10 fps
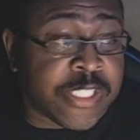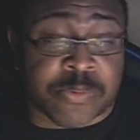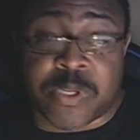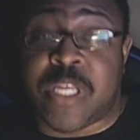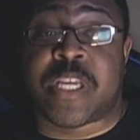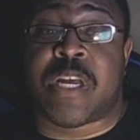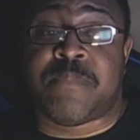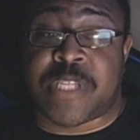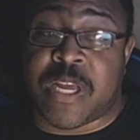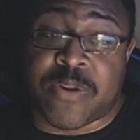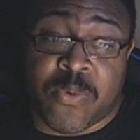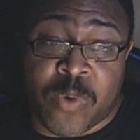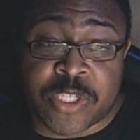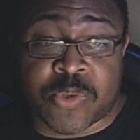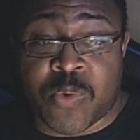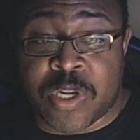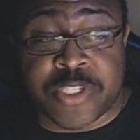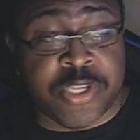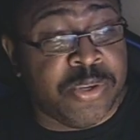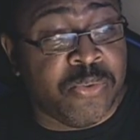really comes down to which one do
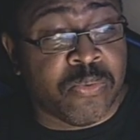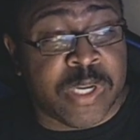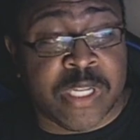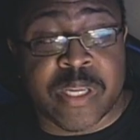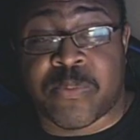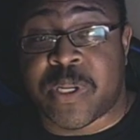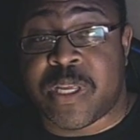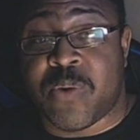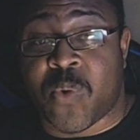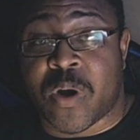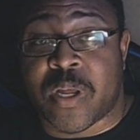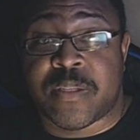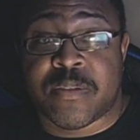you really, really want